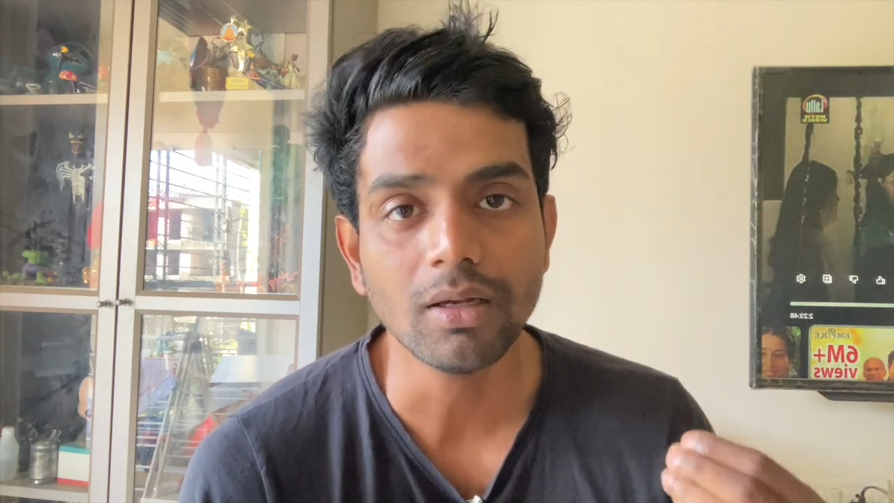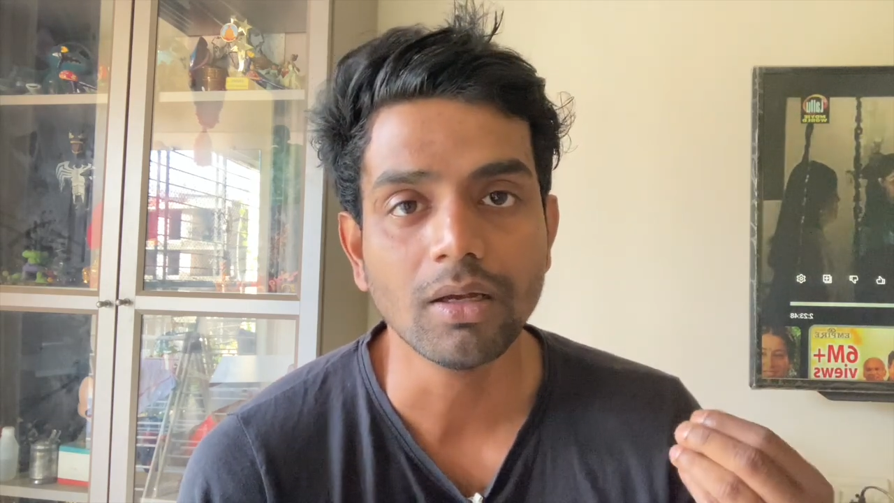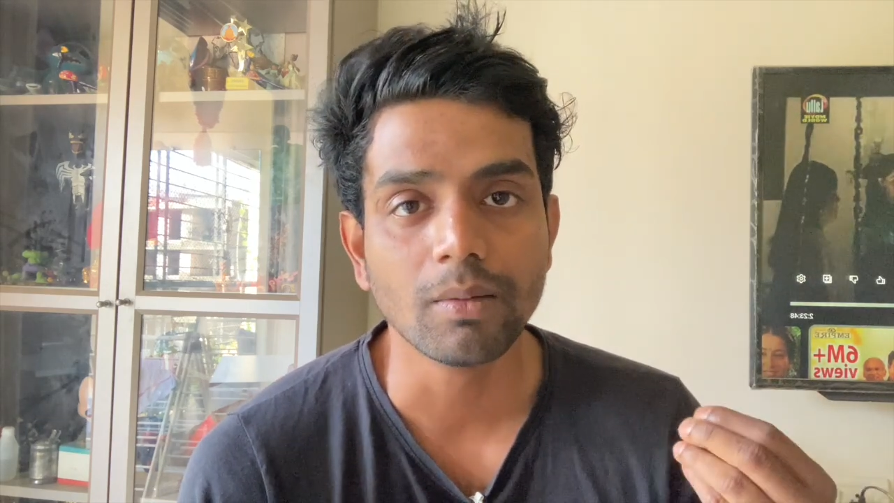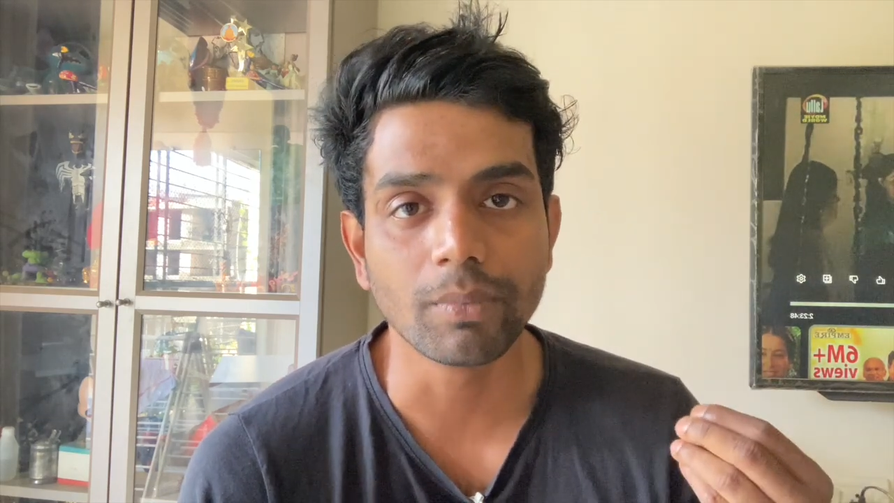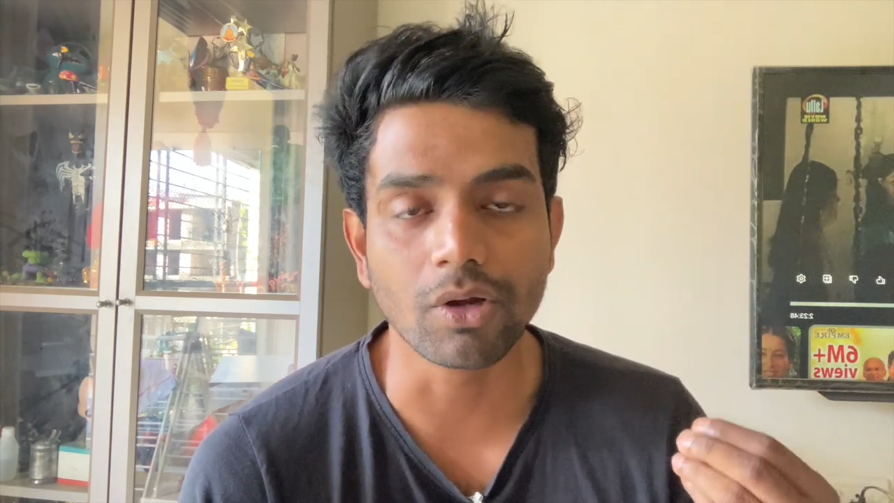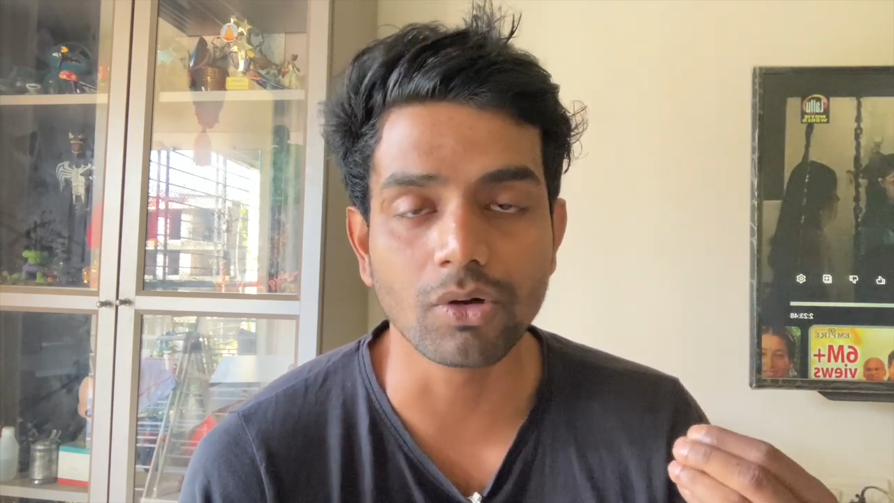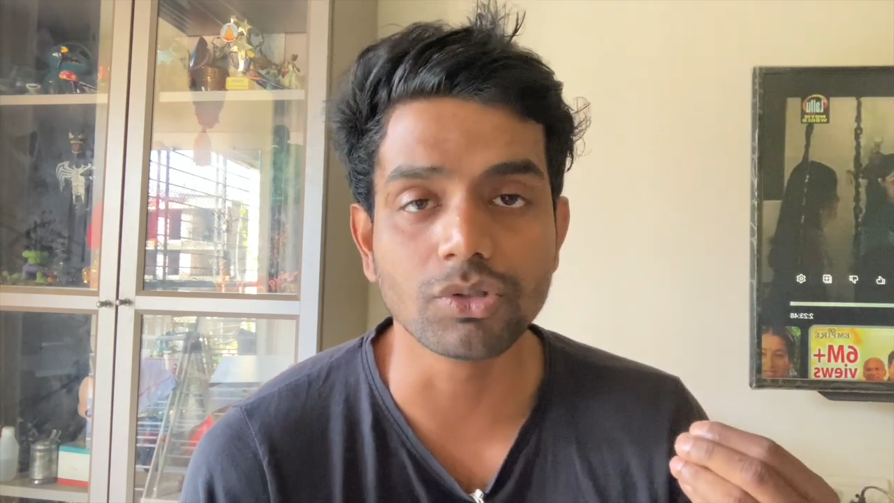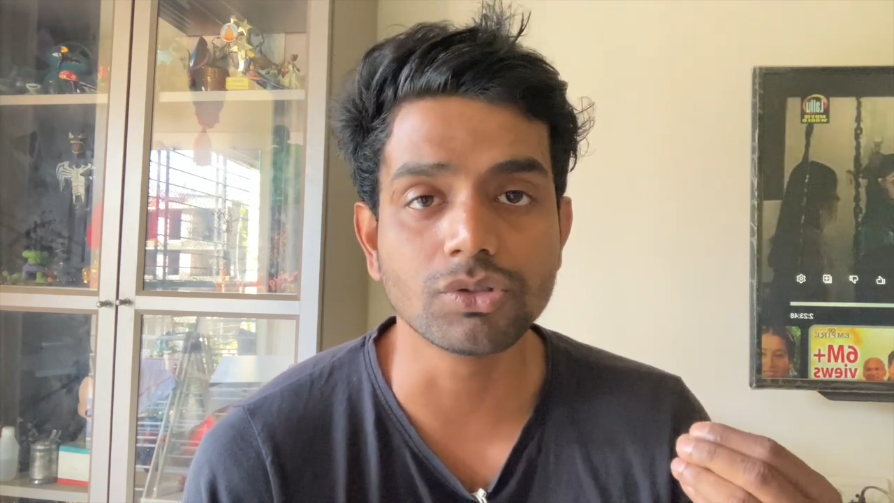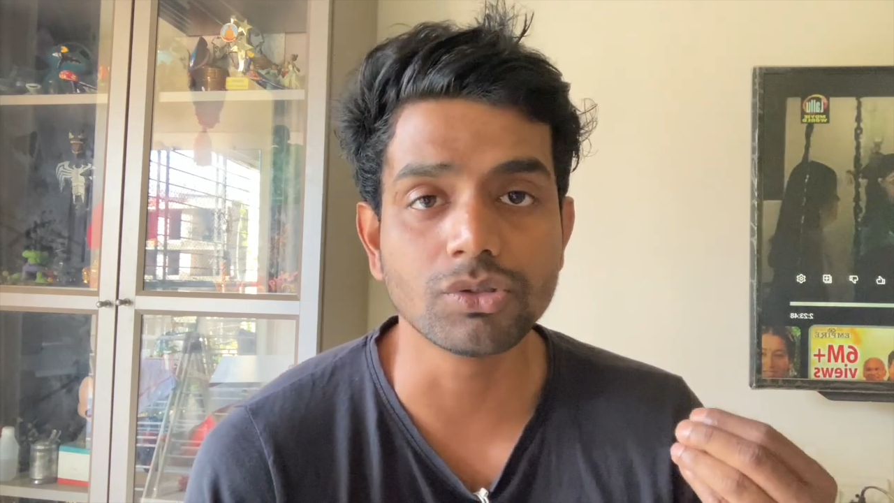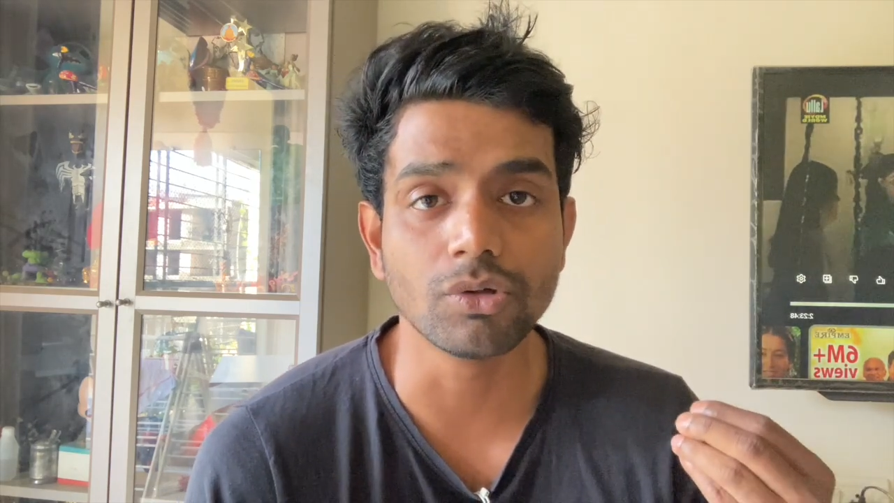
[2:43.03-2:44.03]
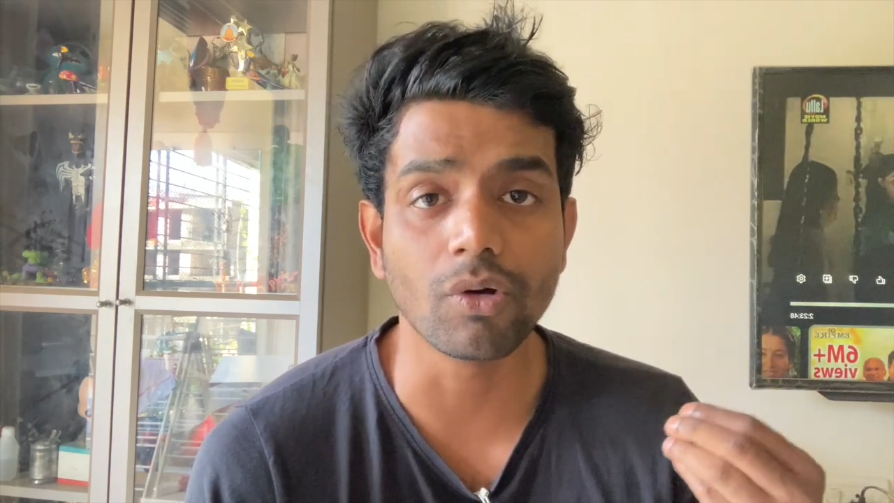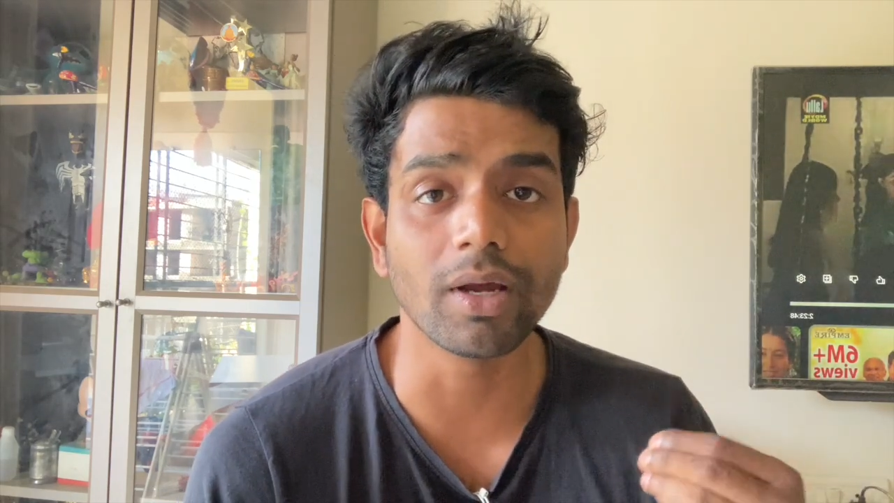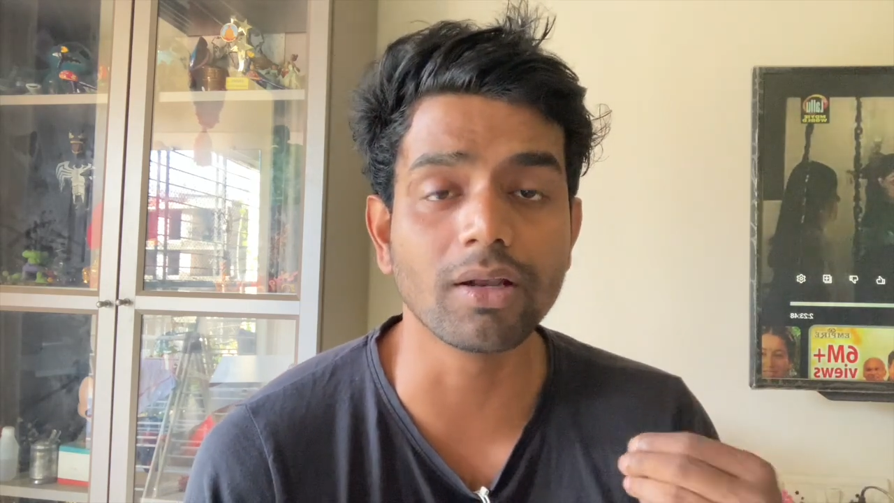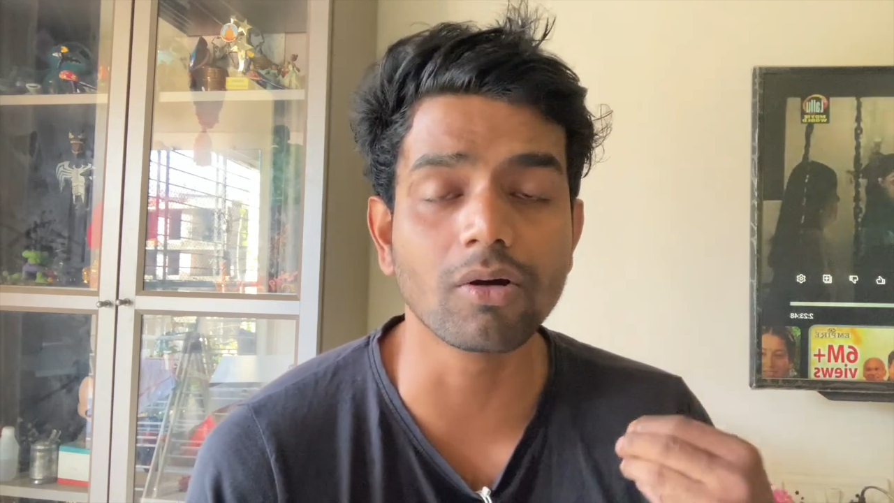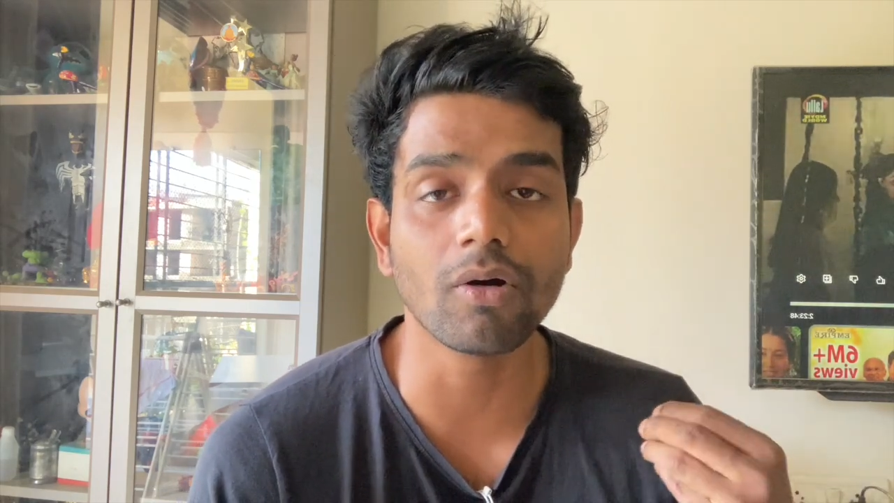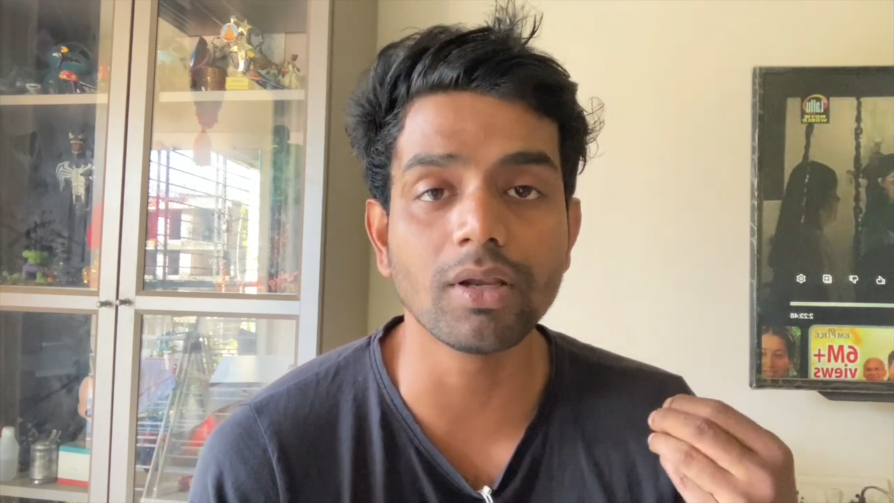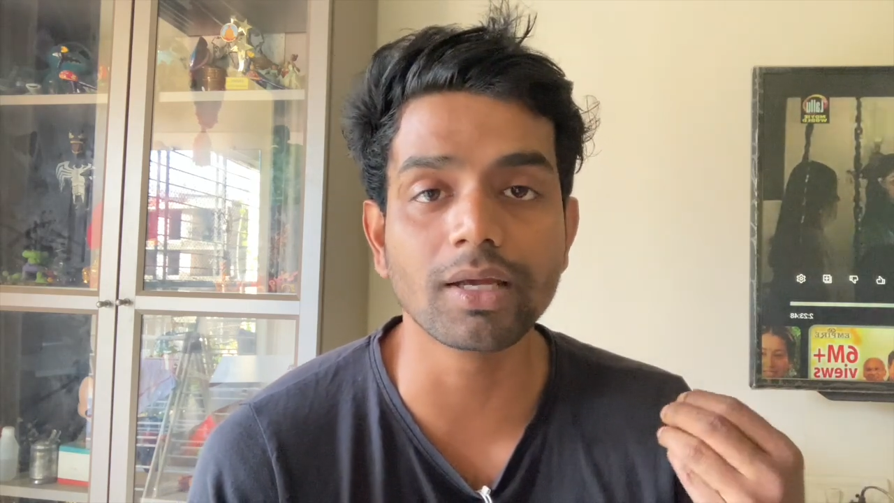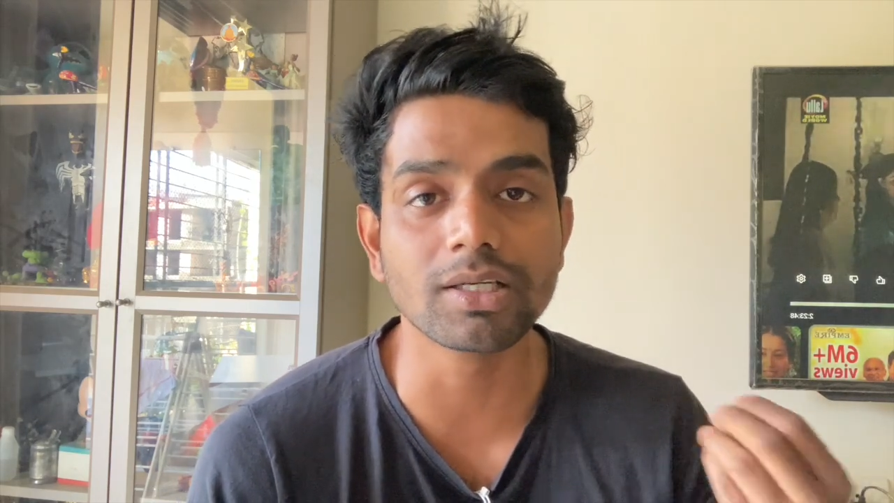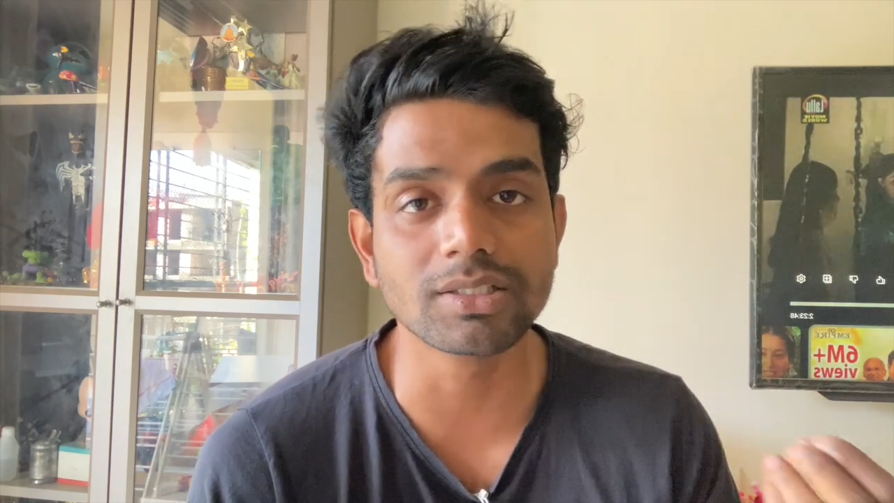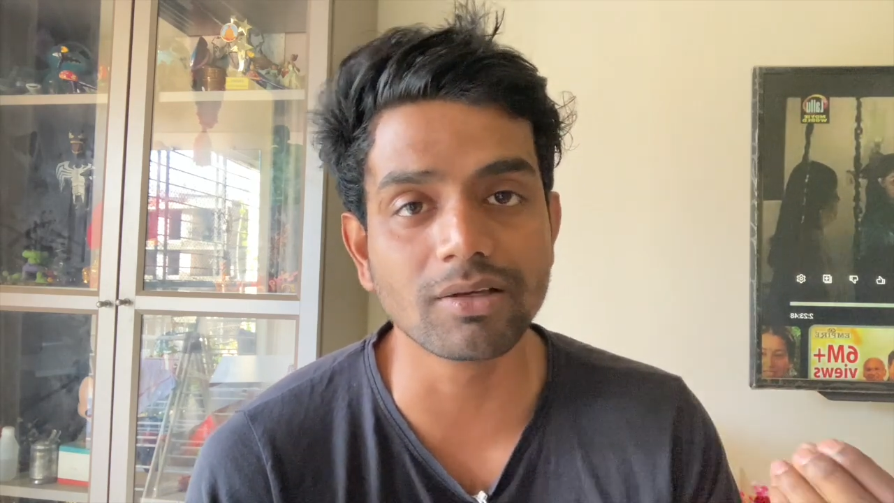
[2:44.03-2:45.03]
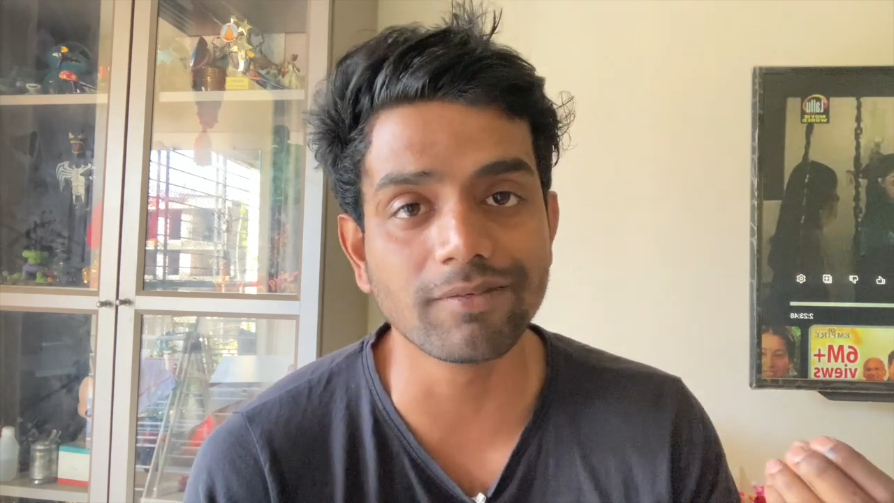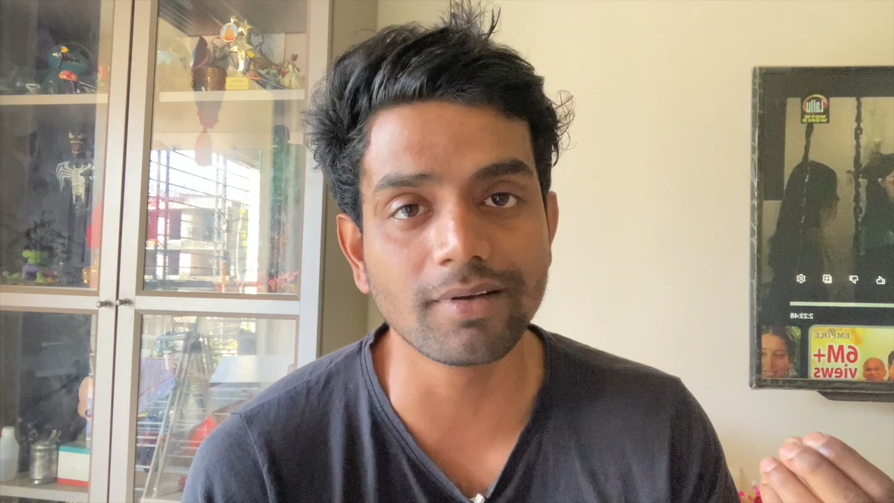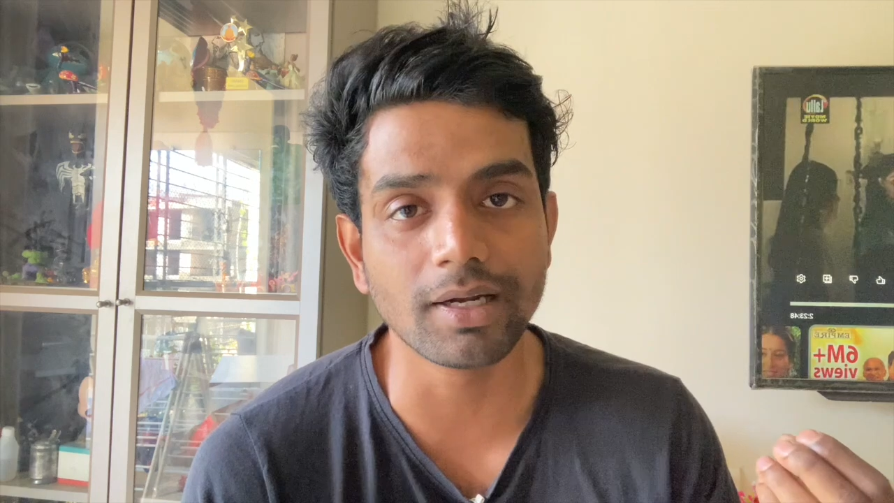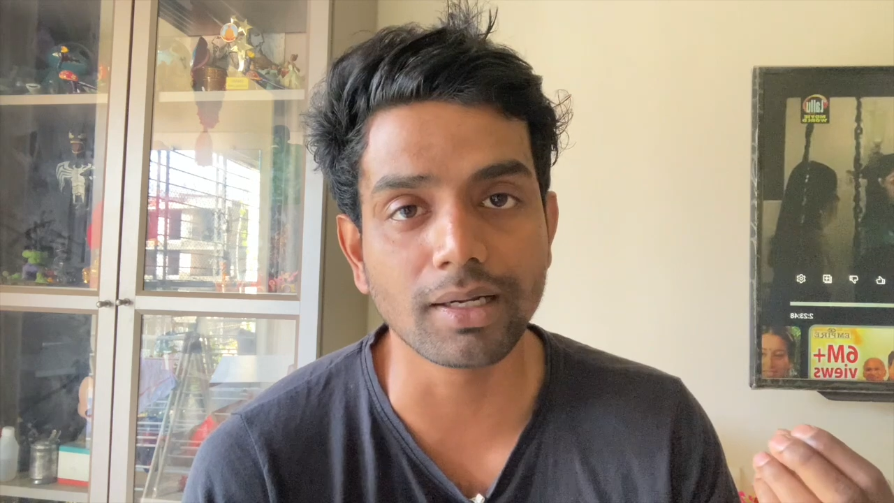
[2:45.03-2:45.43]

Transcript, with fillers: because your inner calling is different